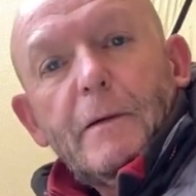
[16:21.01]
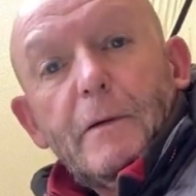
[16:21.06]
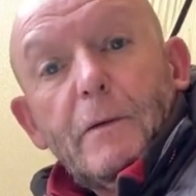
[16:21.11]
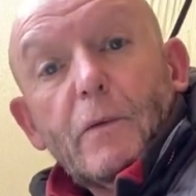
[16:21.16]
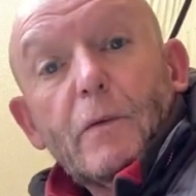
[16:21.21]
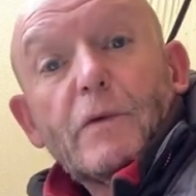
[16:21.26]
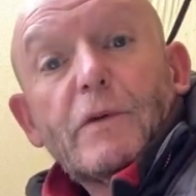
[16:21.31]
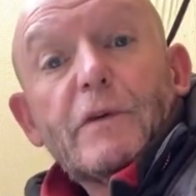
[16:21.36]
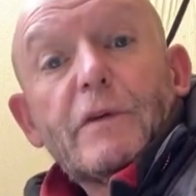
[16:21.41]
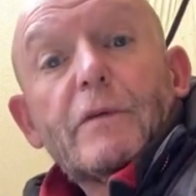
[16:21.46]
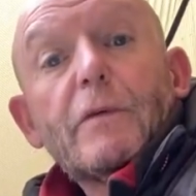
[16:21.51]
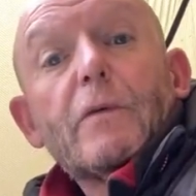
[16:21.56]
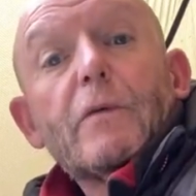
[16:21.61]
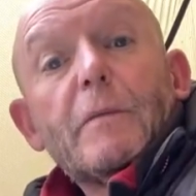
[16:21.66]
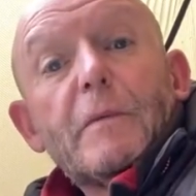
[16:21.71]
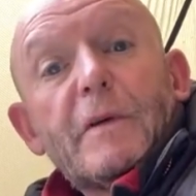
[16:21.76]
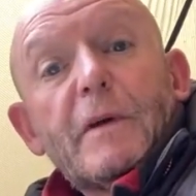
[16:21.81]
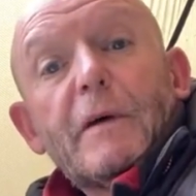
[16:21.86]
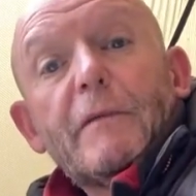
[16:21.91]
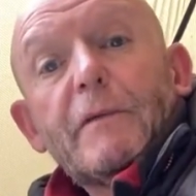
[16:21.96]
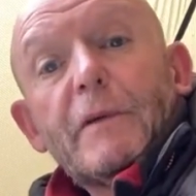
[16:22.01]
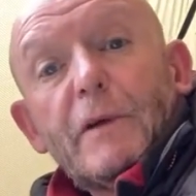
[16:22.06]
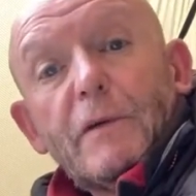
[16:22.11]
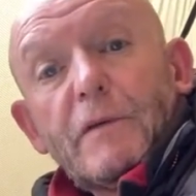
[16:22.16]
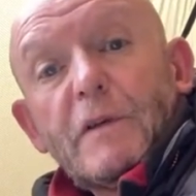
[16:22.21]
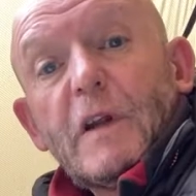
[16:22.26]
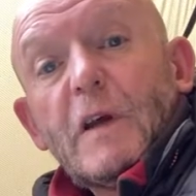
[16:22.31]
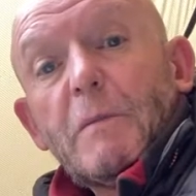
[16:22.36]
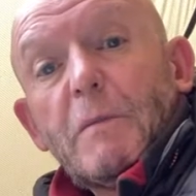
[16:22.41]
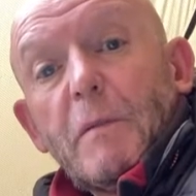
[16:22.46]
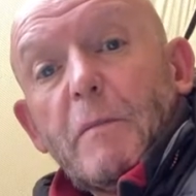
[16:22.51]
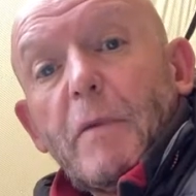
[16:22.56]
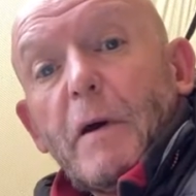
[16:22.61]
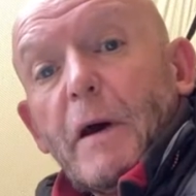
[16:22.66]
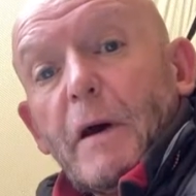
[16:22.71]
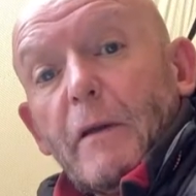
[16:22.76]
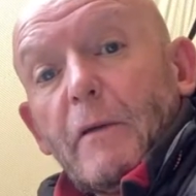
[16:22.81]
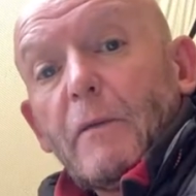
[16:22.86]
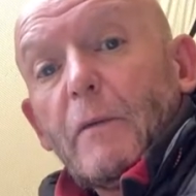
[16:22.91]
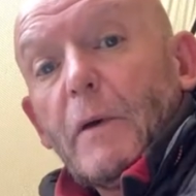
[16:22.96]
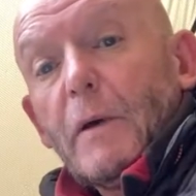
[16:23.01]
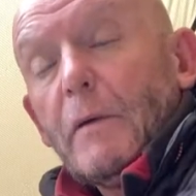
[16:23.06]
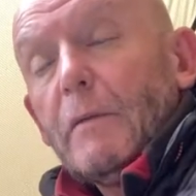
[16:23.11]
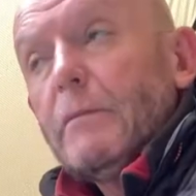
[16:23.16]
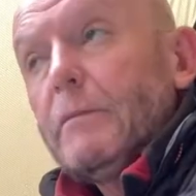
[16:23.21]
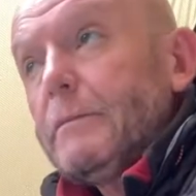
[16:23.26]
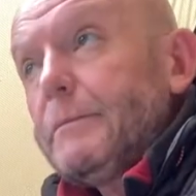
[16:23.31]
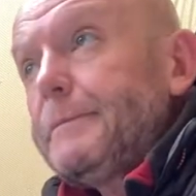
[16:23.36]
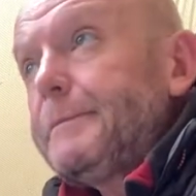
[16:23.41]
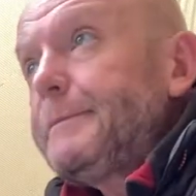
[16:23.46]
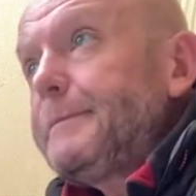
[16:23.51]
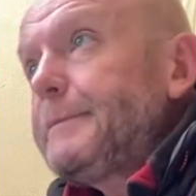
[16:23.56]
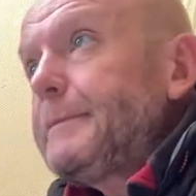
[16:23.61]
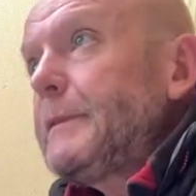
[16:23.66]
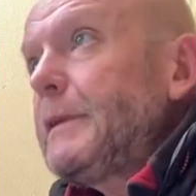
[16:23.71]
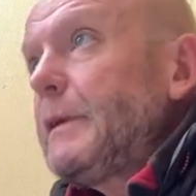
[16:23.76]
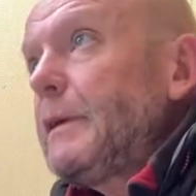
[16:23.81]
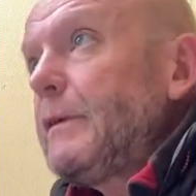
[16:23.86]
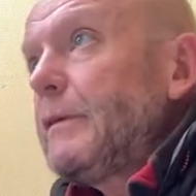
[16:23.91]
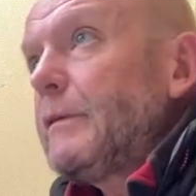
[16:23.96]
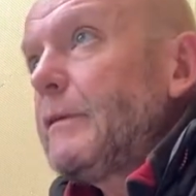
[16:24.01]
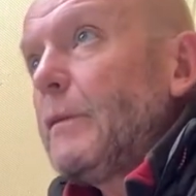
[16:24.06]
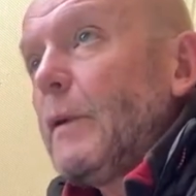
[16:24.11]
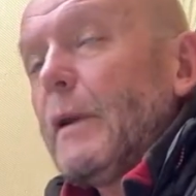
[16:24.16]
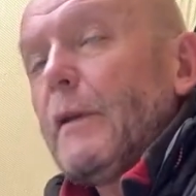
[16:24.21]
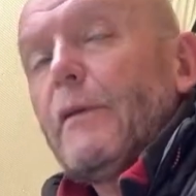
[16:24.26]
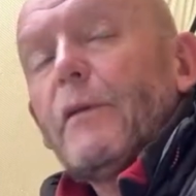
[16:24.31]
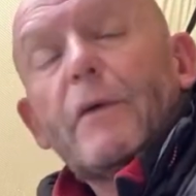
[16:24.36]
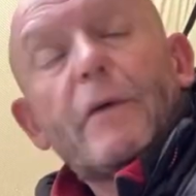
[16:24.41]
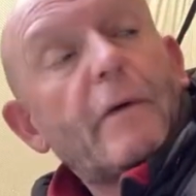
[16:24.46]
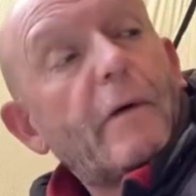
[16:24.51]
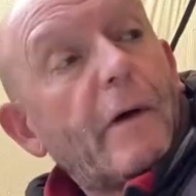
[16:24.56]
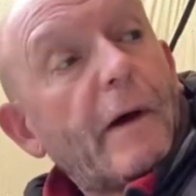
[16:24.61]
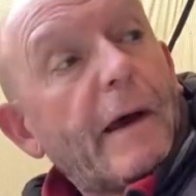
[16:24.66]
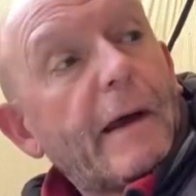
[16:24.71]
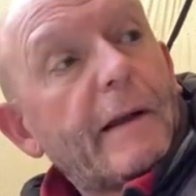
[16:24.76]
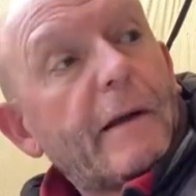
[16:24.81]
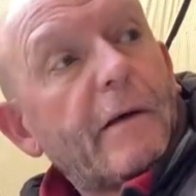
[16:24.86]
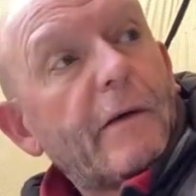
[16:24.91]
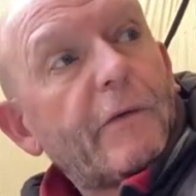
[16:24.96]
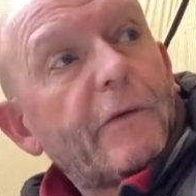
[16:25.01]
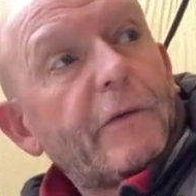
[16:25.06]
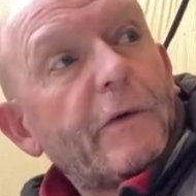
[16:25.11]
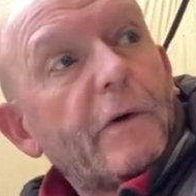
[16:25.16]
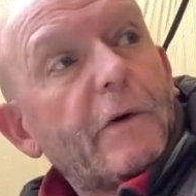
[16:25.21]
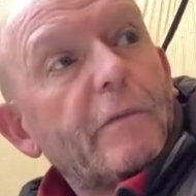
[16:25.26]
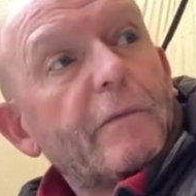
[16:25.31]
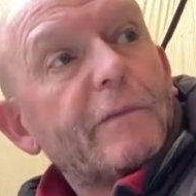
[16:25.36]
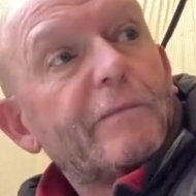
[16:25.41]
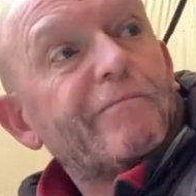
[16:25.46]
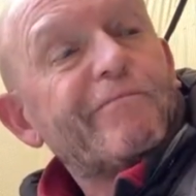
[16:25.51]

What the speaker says: Oh, just ordered myself a new sleeping pad as well, because the ones I had last night,